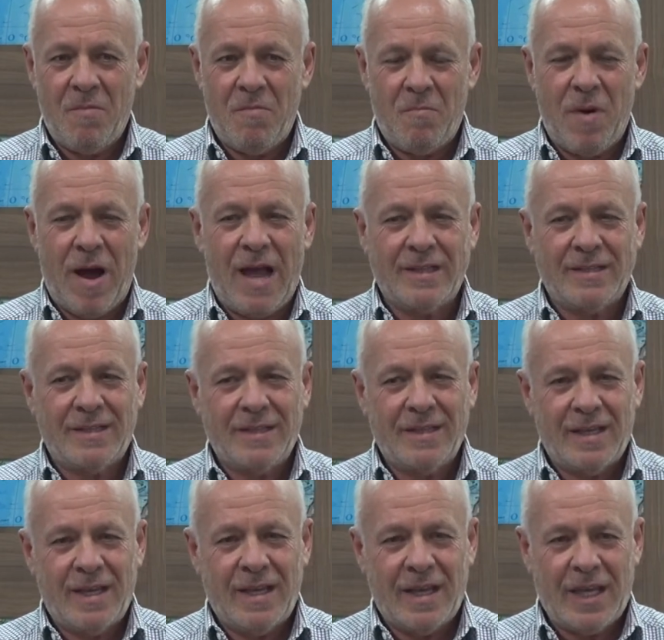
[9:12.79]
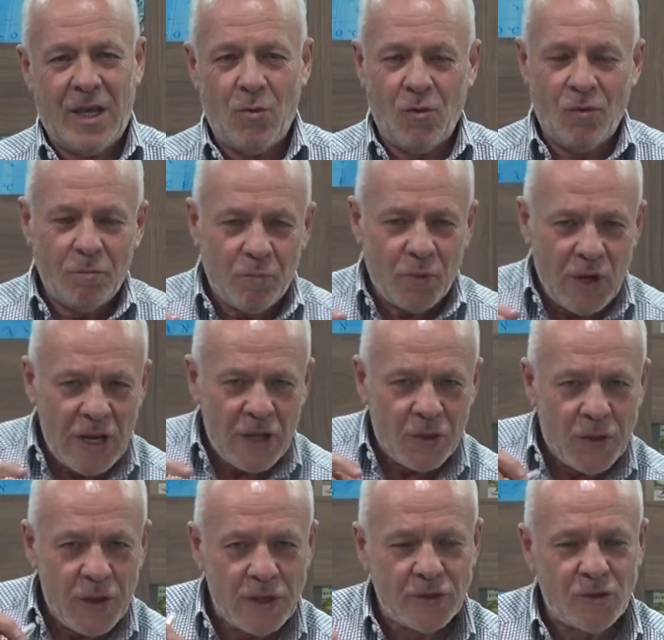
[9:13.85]
But he will bring
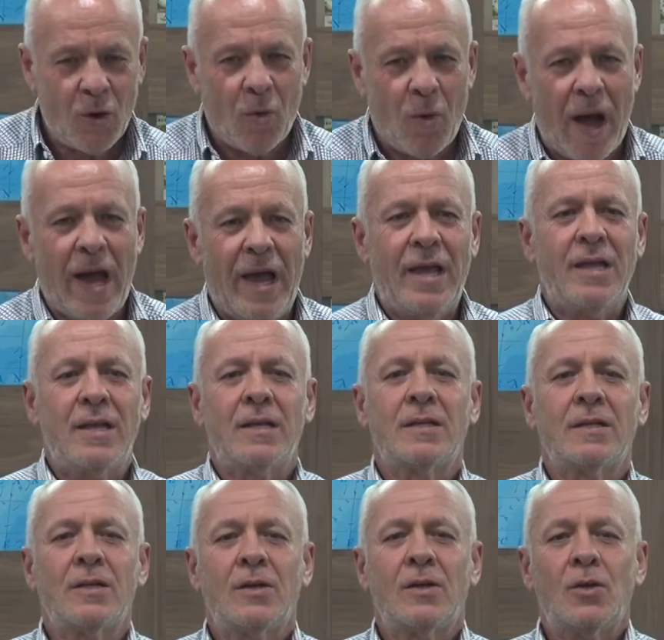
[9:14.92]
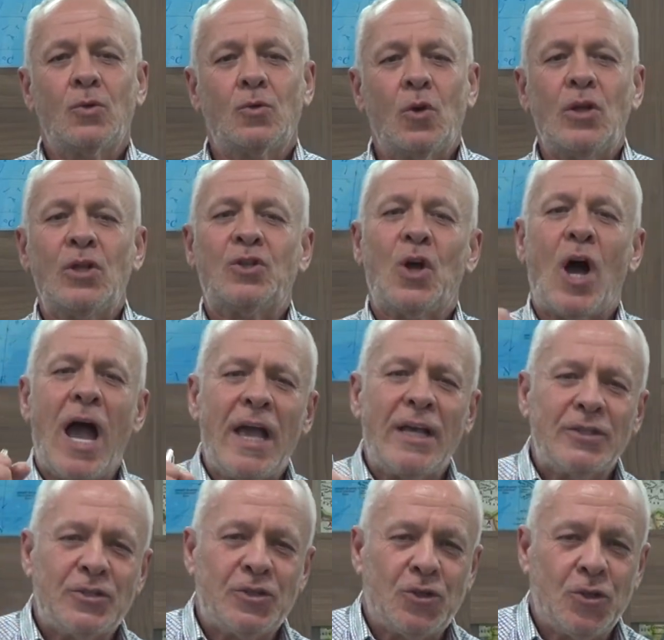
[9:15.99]
things your way to
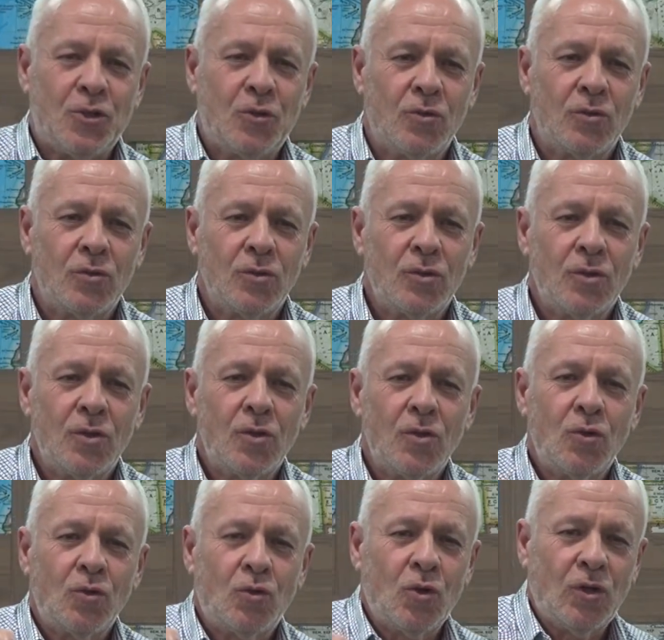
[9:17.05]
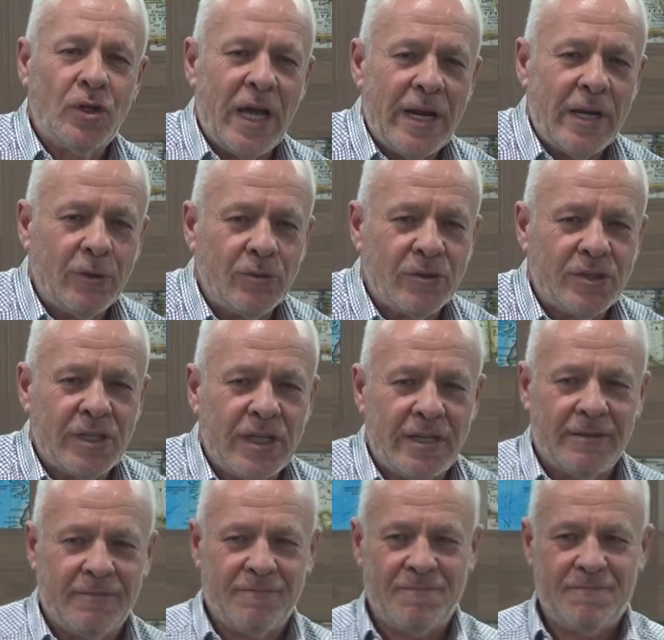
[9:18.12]
entice you to get into sin.